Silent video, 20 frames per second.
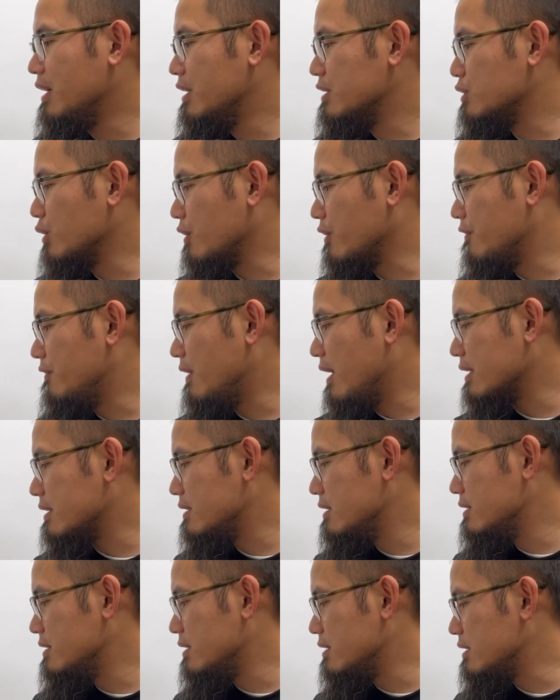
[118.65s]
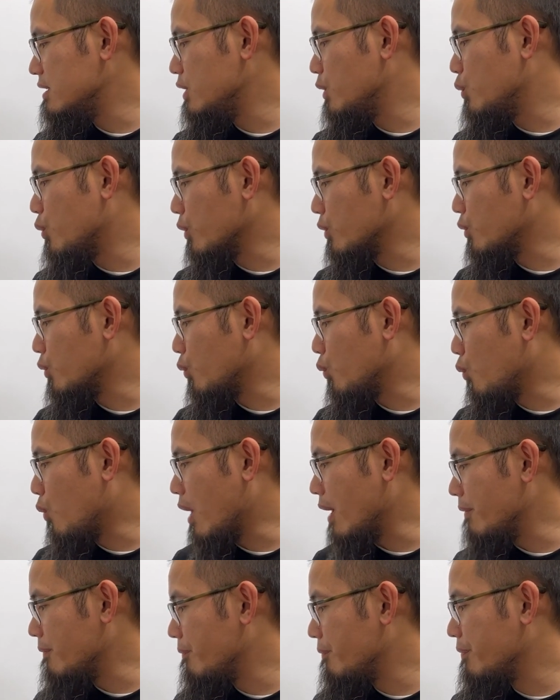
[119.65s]
So in fact, this is equal to
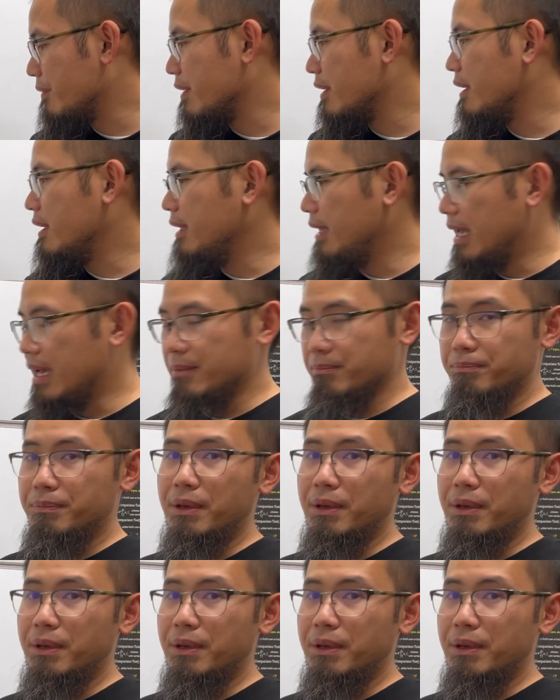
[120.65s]
1. And